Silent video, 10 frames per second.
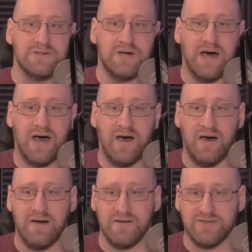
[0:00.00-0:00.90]

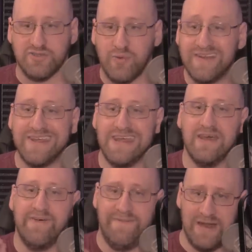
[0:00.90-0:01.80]
Uh, twenty
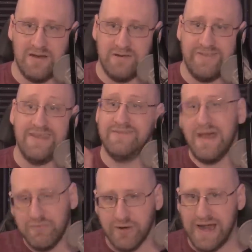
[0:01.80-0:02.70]
offenders in
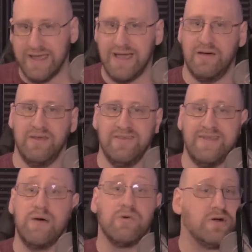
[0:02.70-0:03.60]
Democratic counties
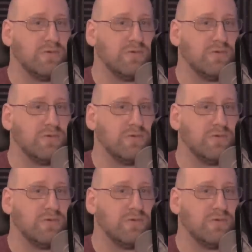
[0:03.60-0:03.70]
that were